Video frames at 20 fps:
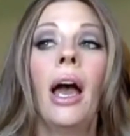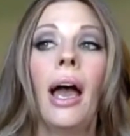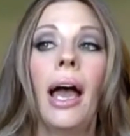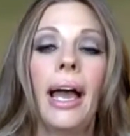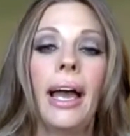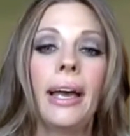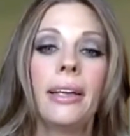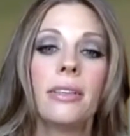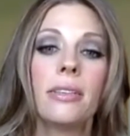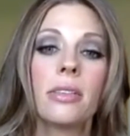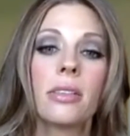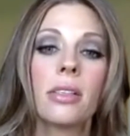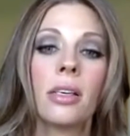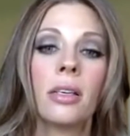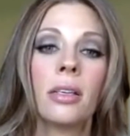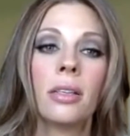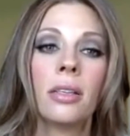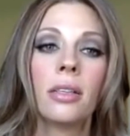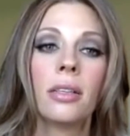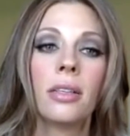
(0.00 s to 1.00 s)
And
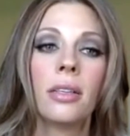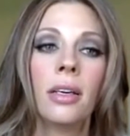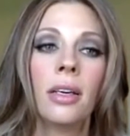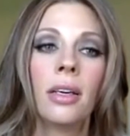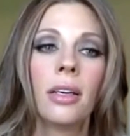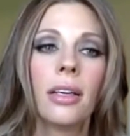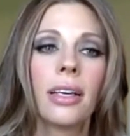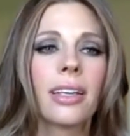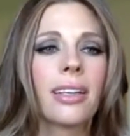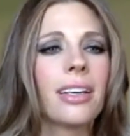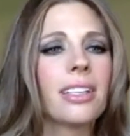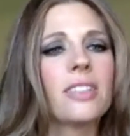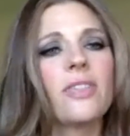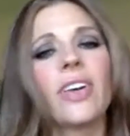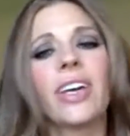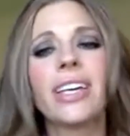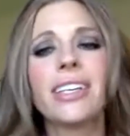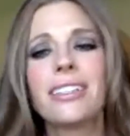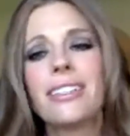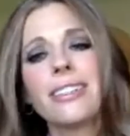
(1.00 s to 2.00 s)
like Las
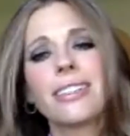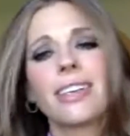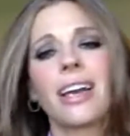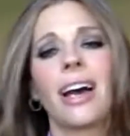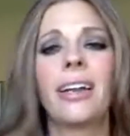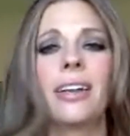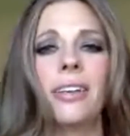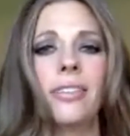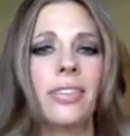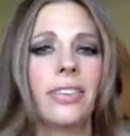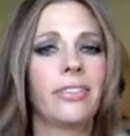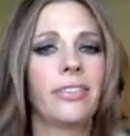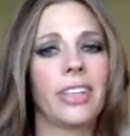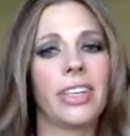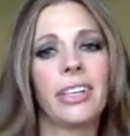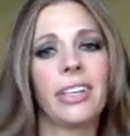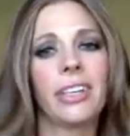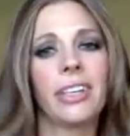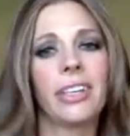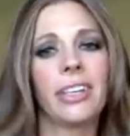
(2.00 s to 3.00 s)
Vegas is kind of a
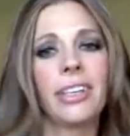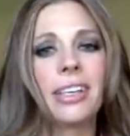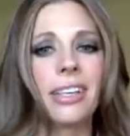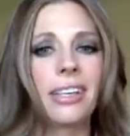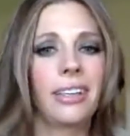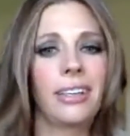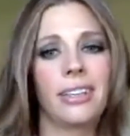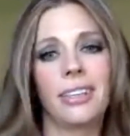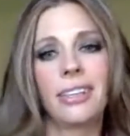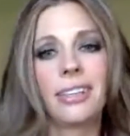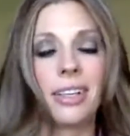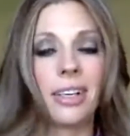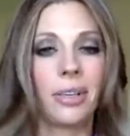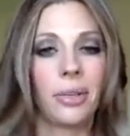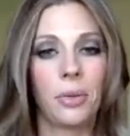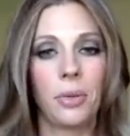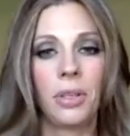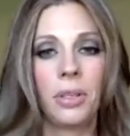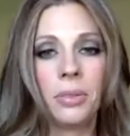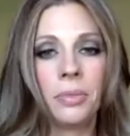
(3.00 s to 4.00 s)
very, you
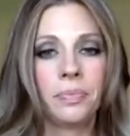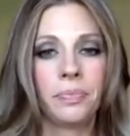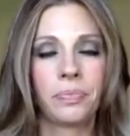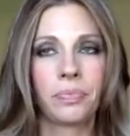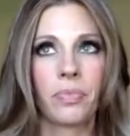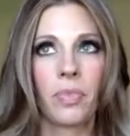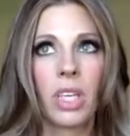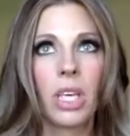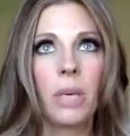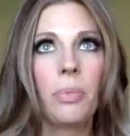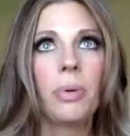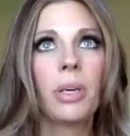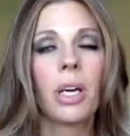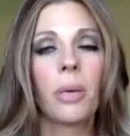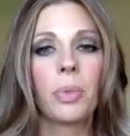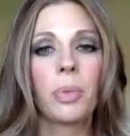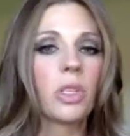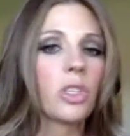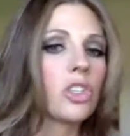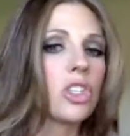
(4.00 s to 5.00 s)
know, keeping
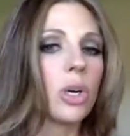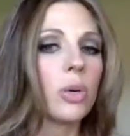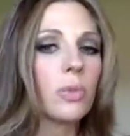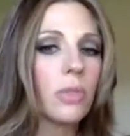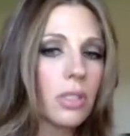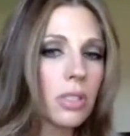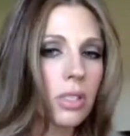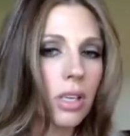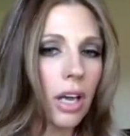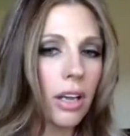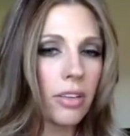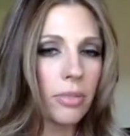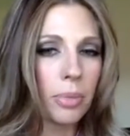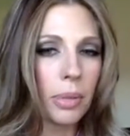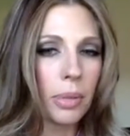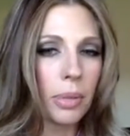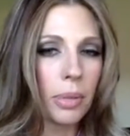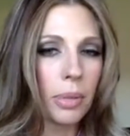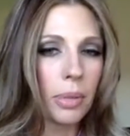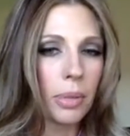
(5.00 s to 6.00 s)
up with the Joneses kind of
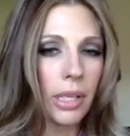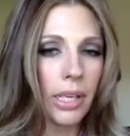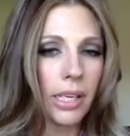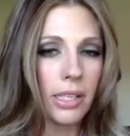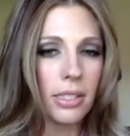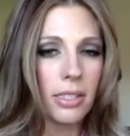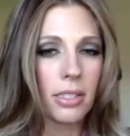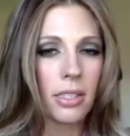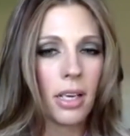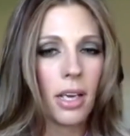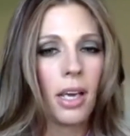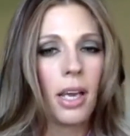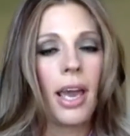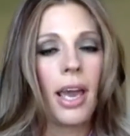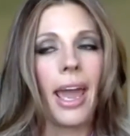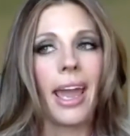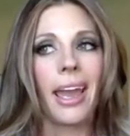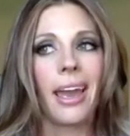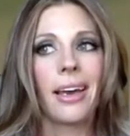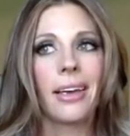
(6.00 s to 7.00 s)
place.
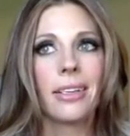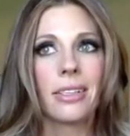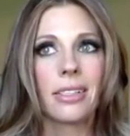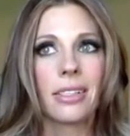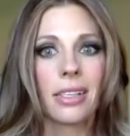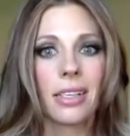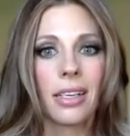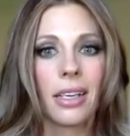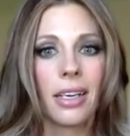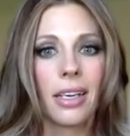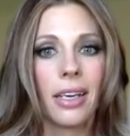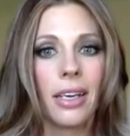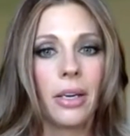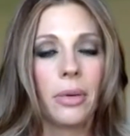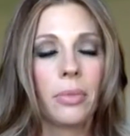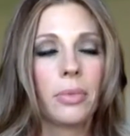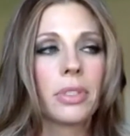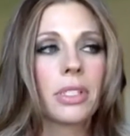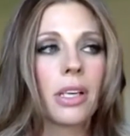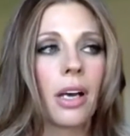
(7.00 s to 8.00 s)
And
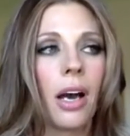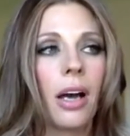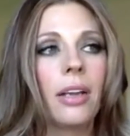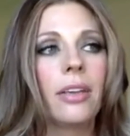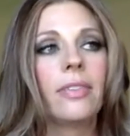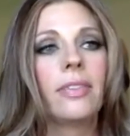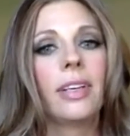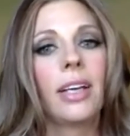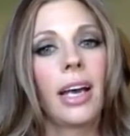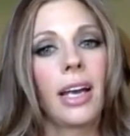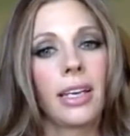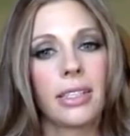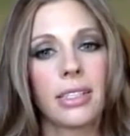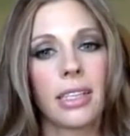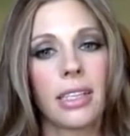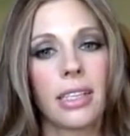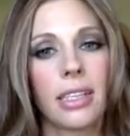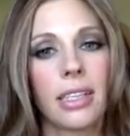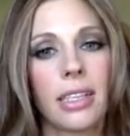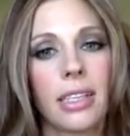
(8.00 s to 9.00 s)
it was kind of nice.
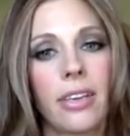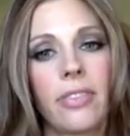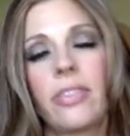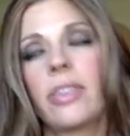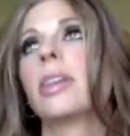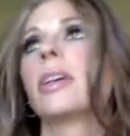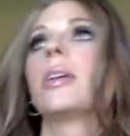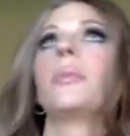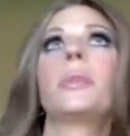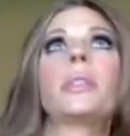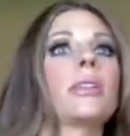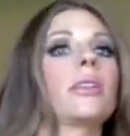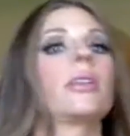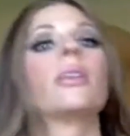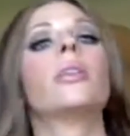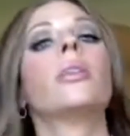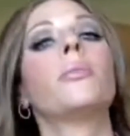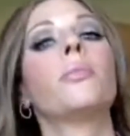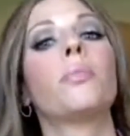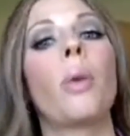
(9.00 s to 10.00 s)
I, feel like it was a
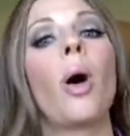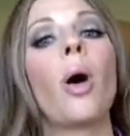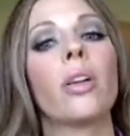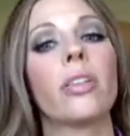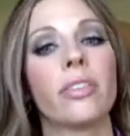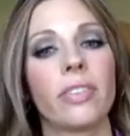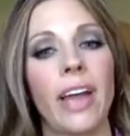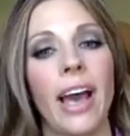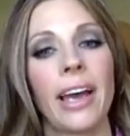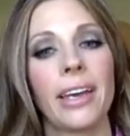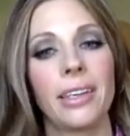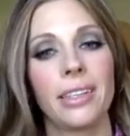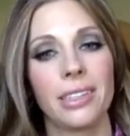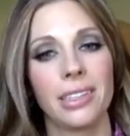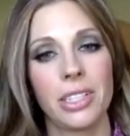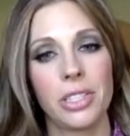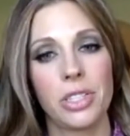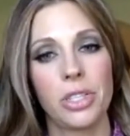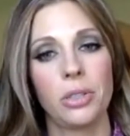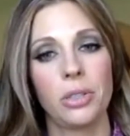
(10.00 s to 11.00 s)
good part of that
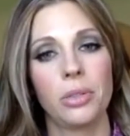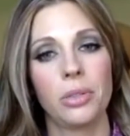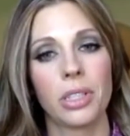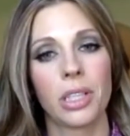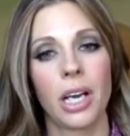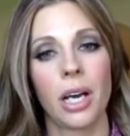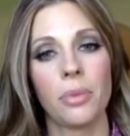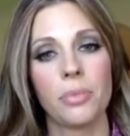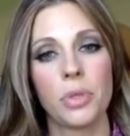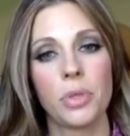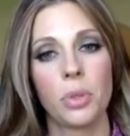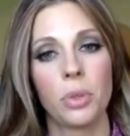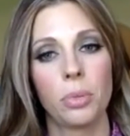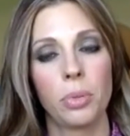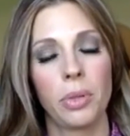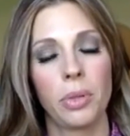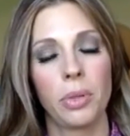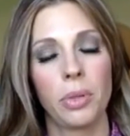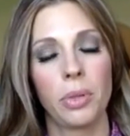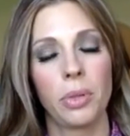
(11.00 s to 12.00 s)
healing too to come to
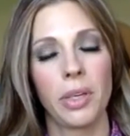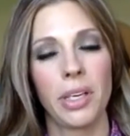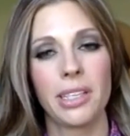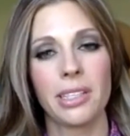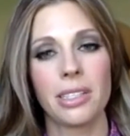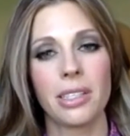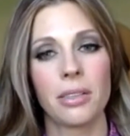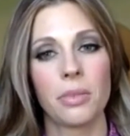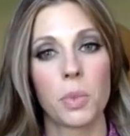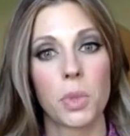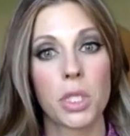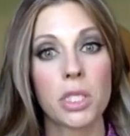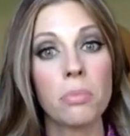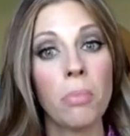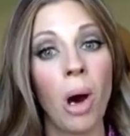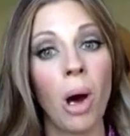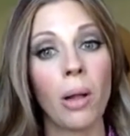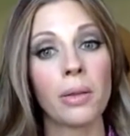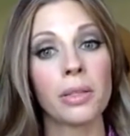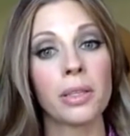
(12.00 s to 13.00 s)
a place that was
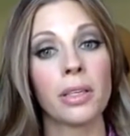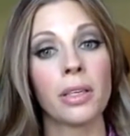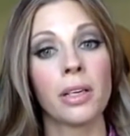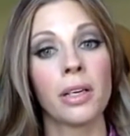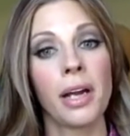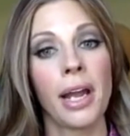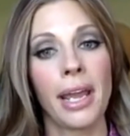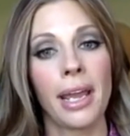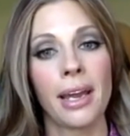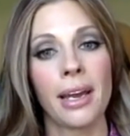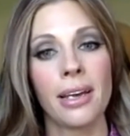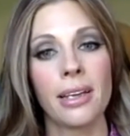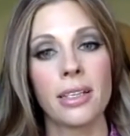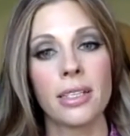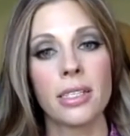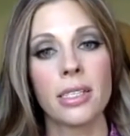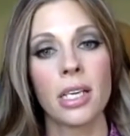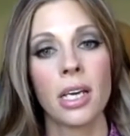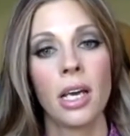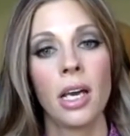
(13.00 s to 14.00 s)
smaller
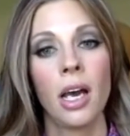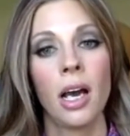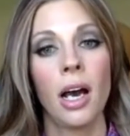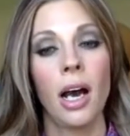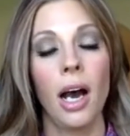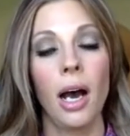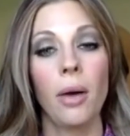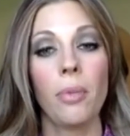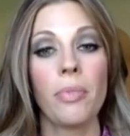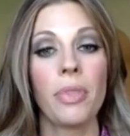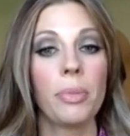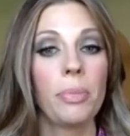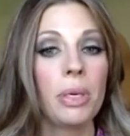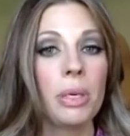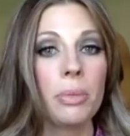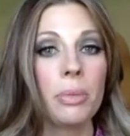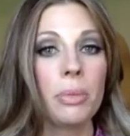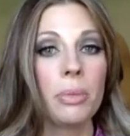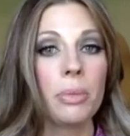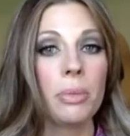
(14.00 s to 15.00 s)
and um, the
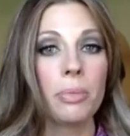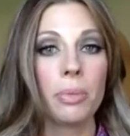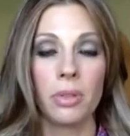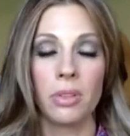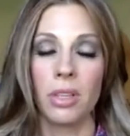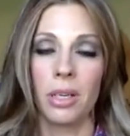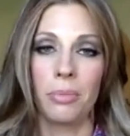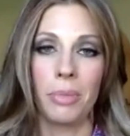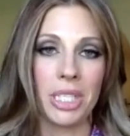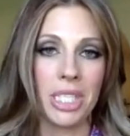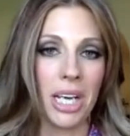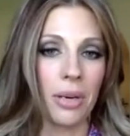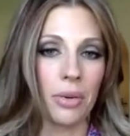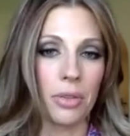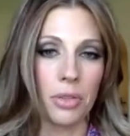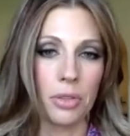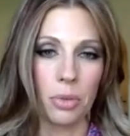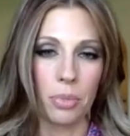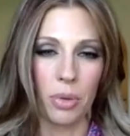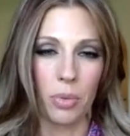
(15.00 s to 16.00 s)
people in my town
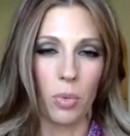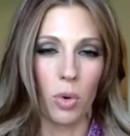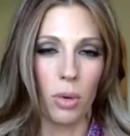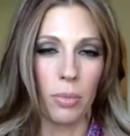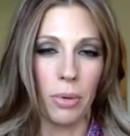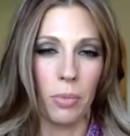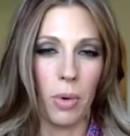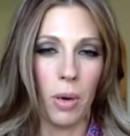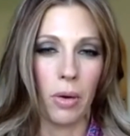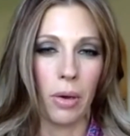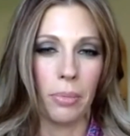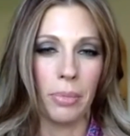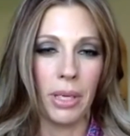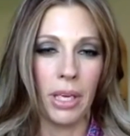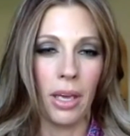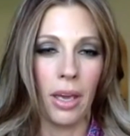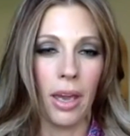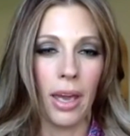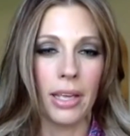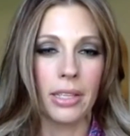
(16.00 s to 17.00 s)
are super warm and
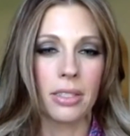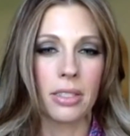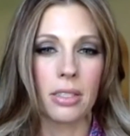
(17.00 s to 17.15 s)
welcoming.